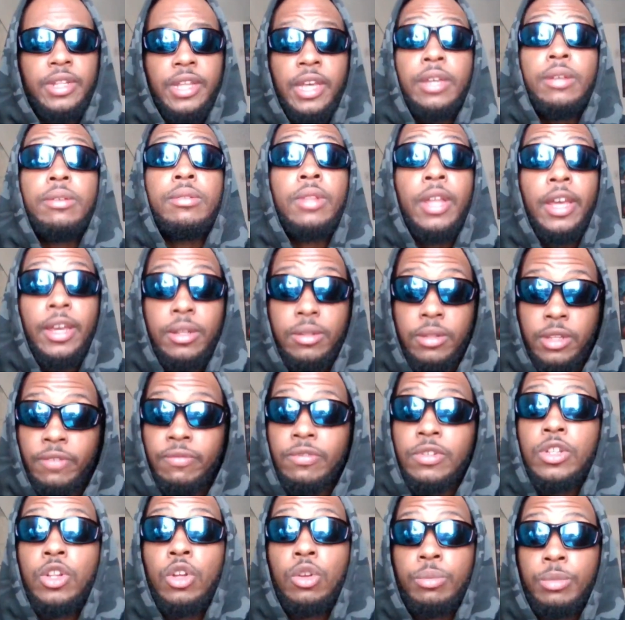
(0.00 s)
They like
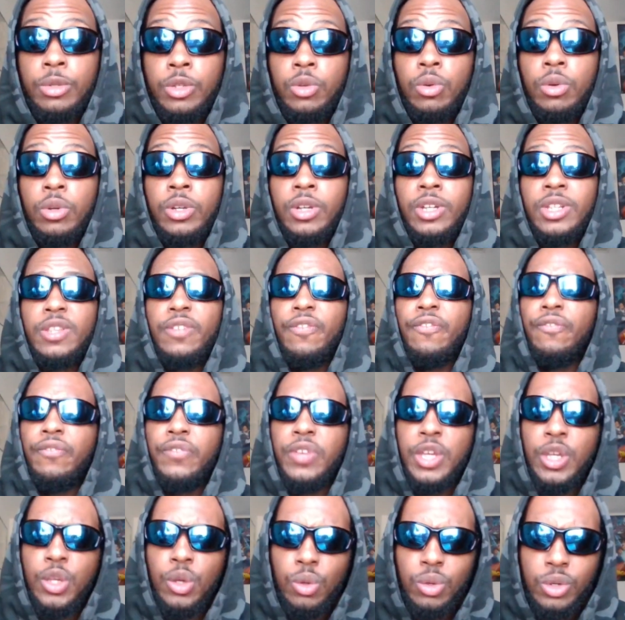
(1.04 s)
Livingstone been doing good. The
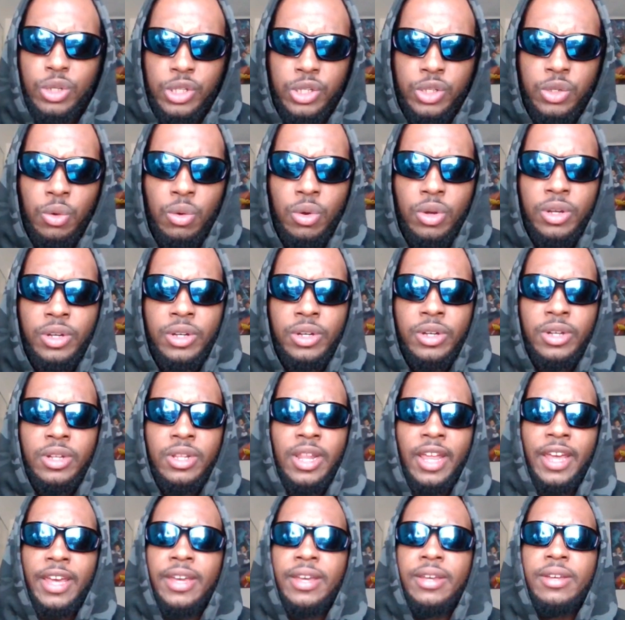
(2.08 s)
field is doing
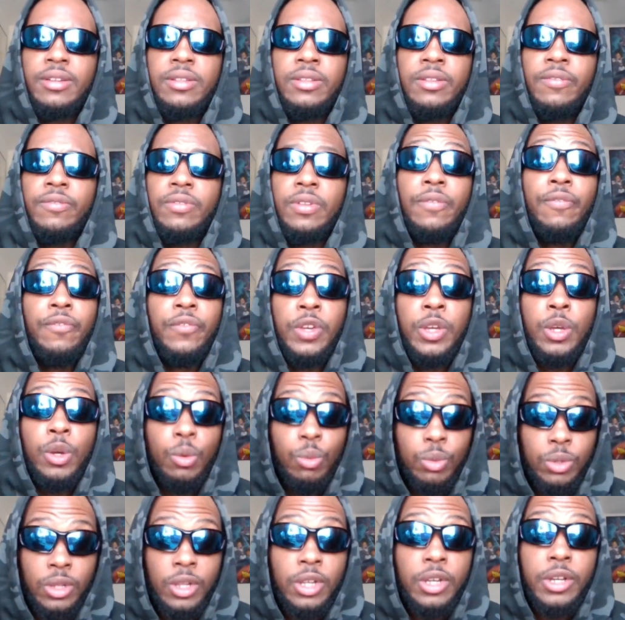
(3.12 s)
good. Like the
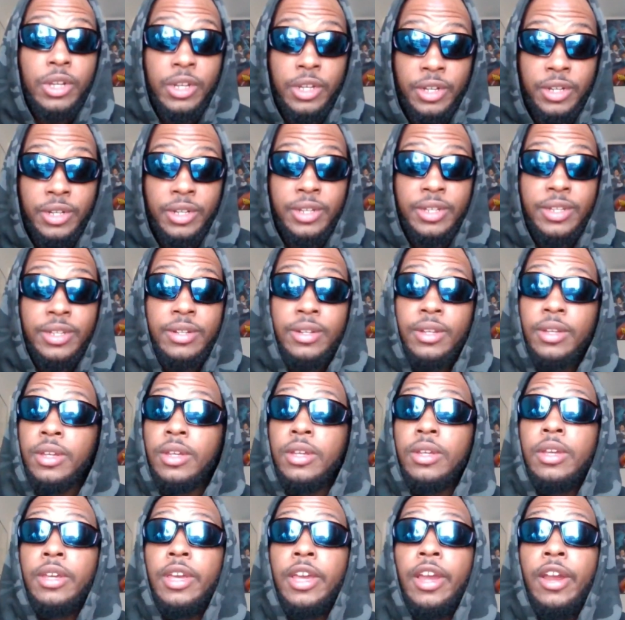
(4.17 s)
field would look good.
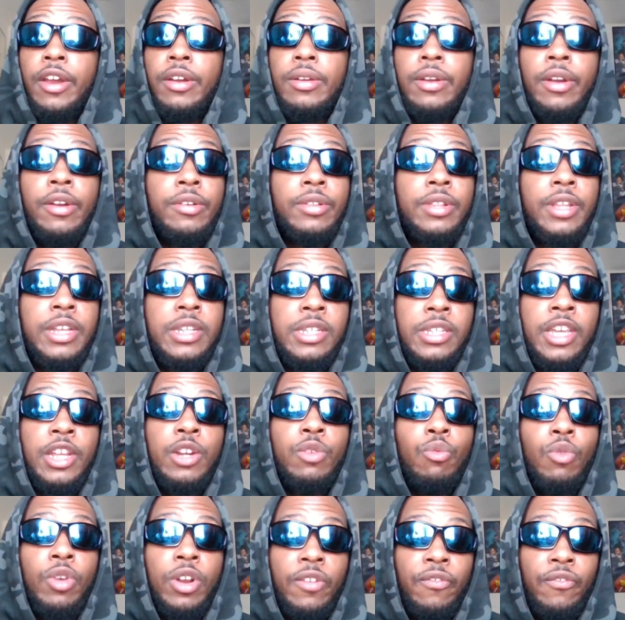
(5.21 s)
Everything's
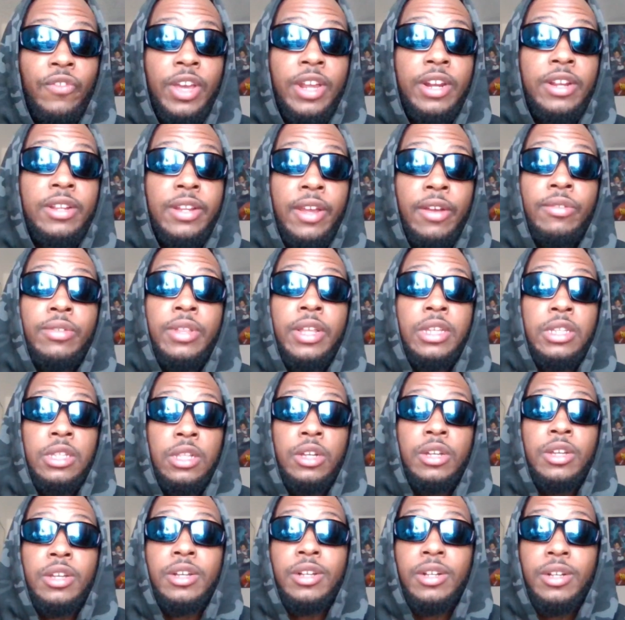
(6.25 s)
getting renovated. Everything's
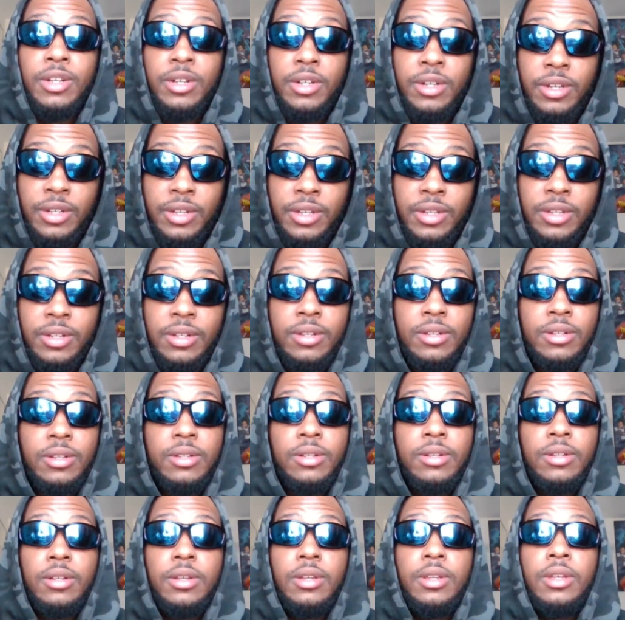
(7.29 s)
looking good.
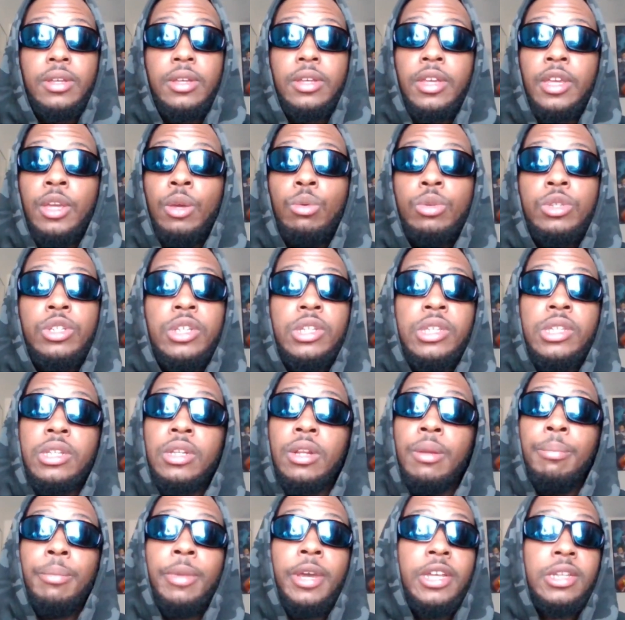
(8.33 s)
It was just
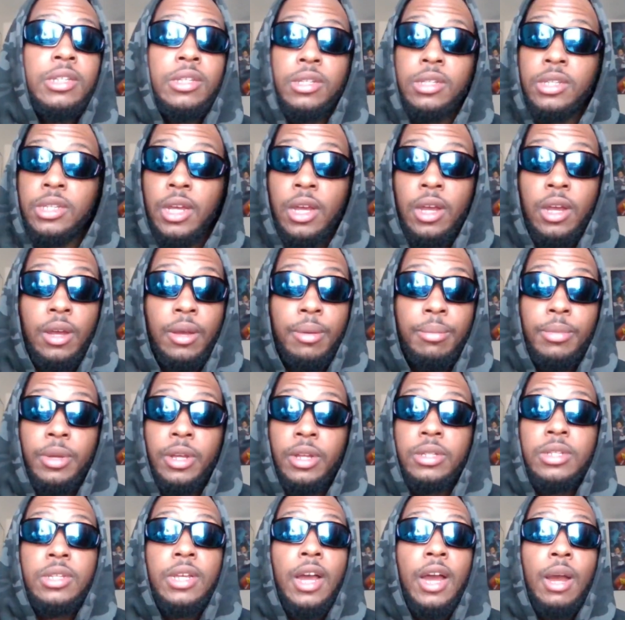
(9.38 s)
an amazing time.
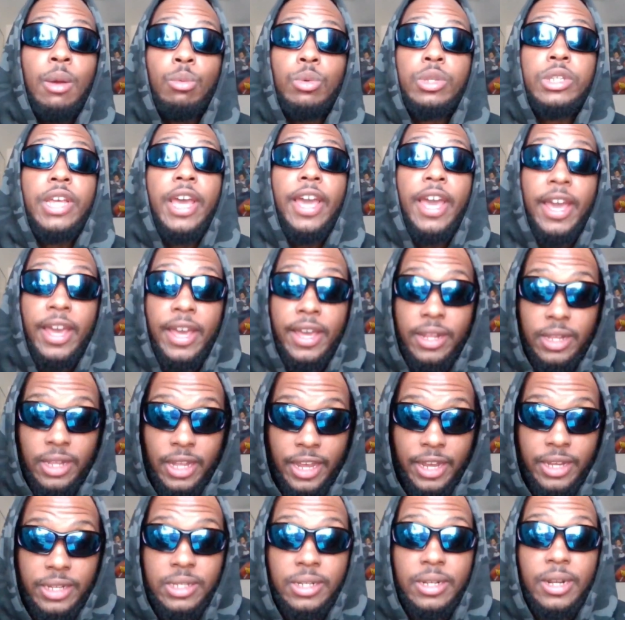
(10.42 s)
A time was had
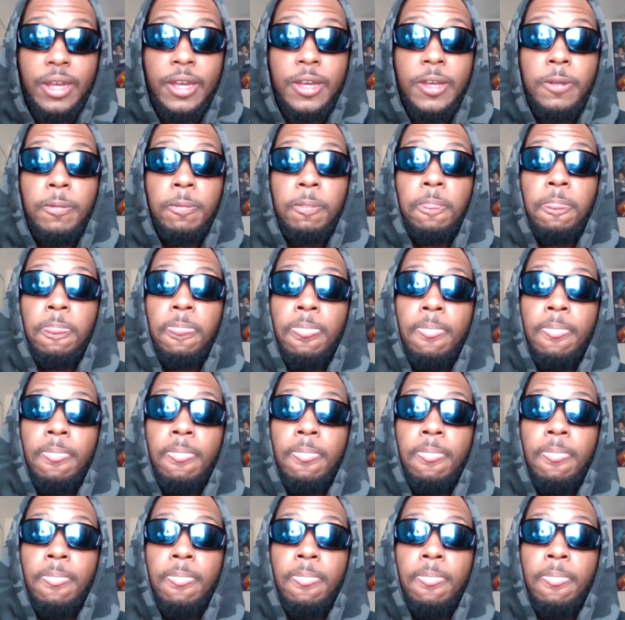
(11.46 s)
last night.